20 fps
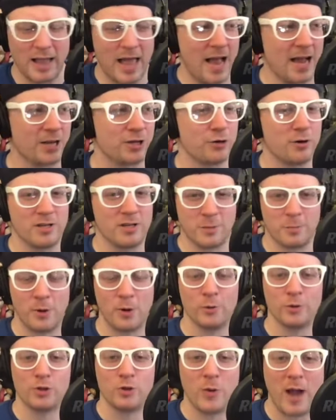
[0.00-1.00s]
actor as
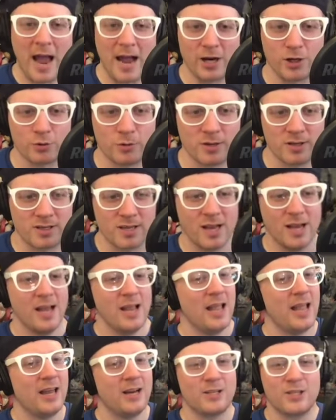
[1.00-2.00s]
opposed to actress.
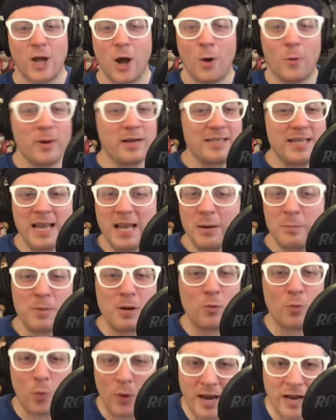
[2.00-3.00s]
It has always hit
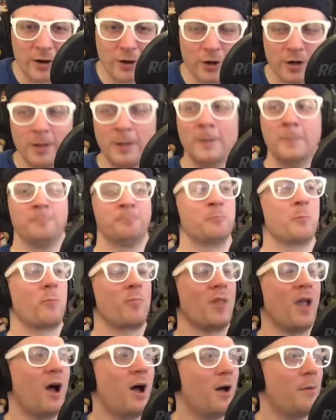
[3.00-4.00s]
me weird
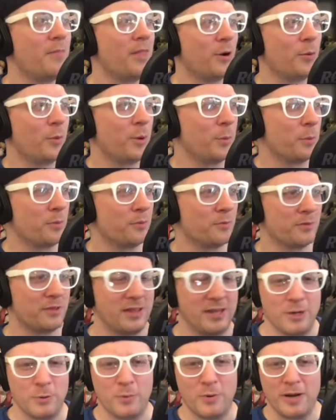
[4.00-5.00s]
that
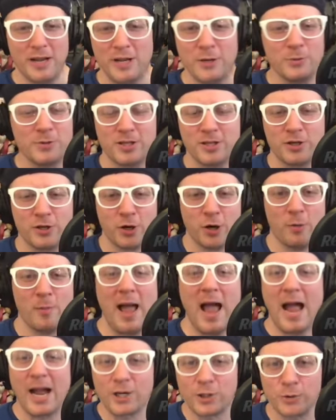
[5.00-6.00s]
we use the term
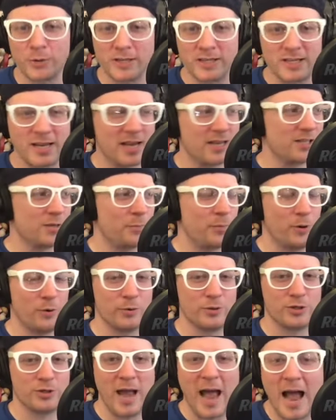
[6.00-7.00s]
actress as
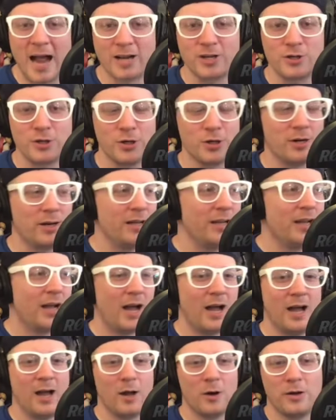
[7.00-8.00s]
opposed to actor.
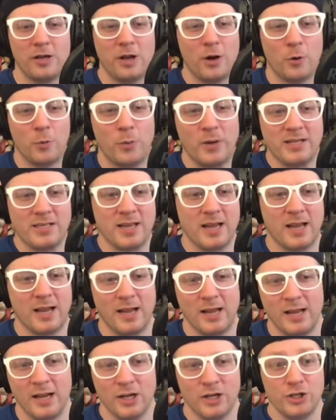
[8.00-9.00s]
We
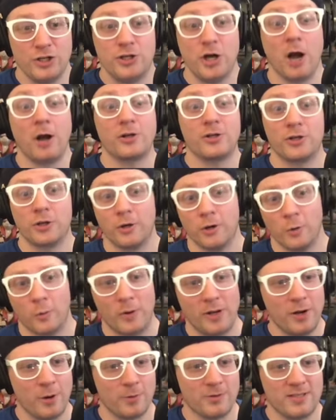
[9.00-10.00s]
say doctor,
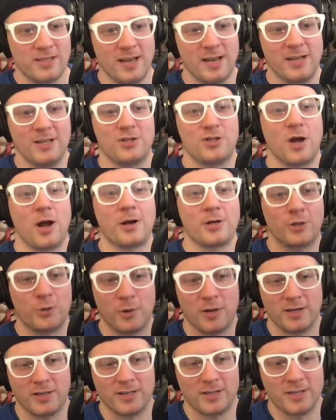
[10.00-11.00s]
we don't say
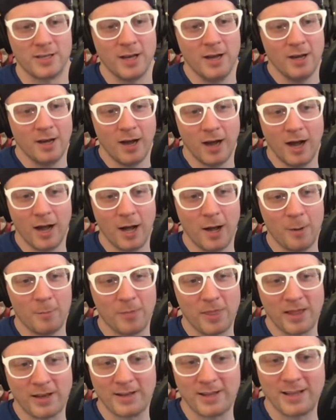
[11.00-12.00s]
doctress.
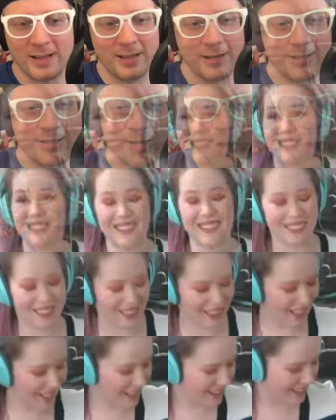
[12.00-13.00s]
That there's
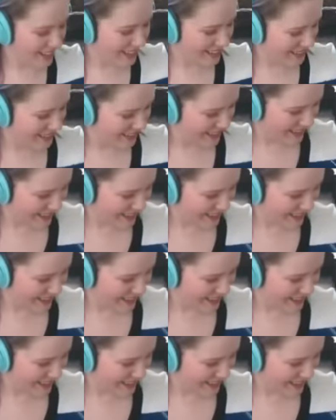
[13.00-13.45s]
always been like